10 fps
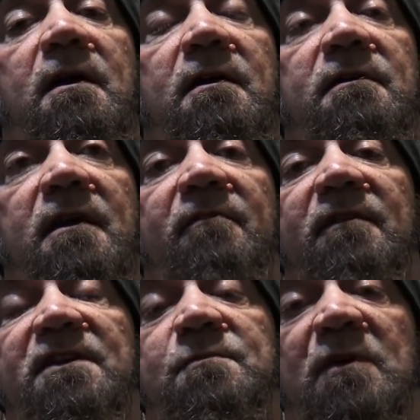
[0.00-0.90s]
And you have
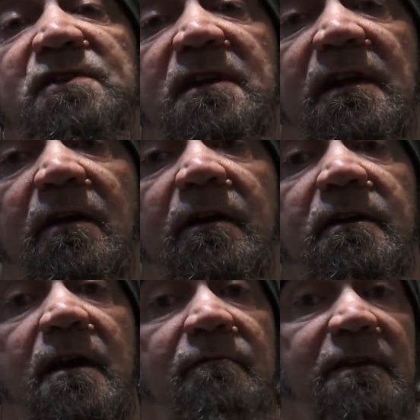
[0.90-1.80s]
less muscularity,
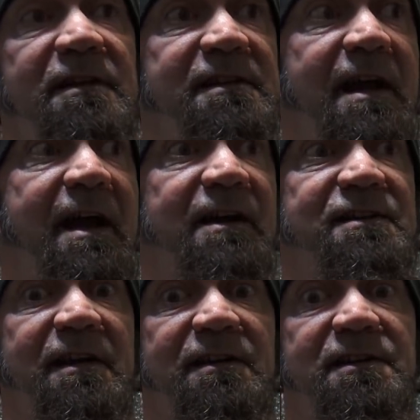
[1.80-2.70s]
you have less
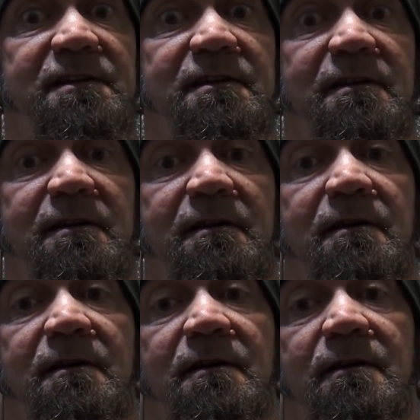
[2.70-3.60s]
access
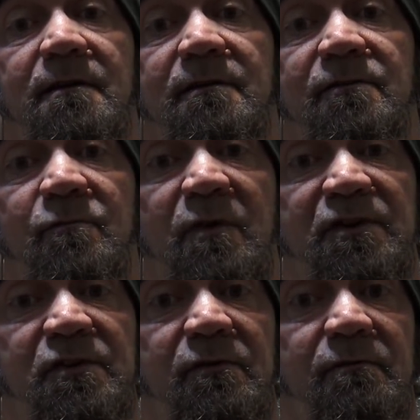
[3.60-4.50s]
to
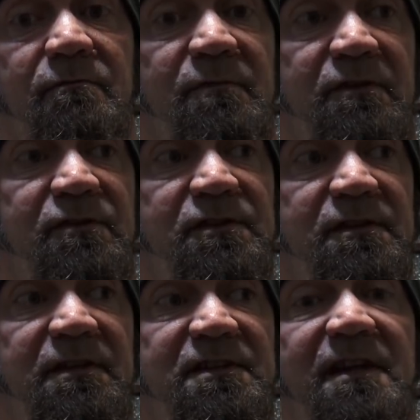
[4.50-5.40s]
muscle
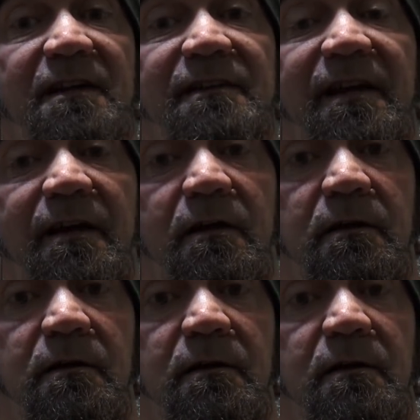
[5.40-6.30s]
because it's not
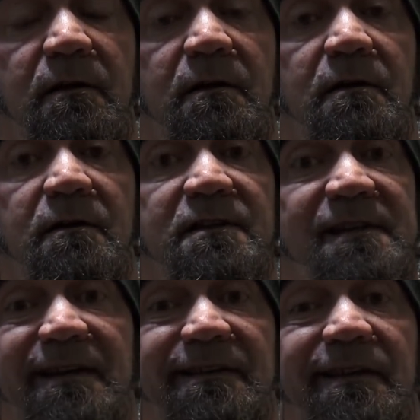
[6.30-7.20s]
there.
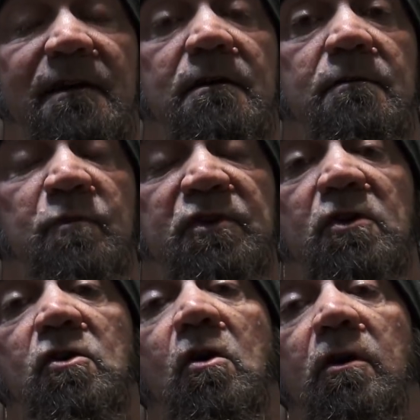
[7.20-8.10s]
It's not there. But
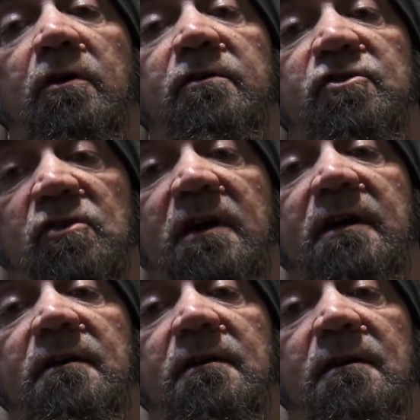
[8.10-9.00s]
the longer you
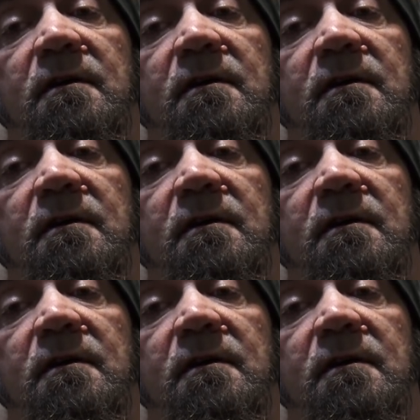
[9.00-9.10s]
train,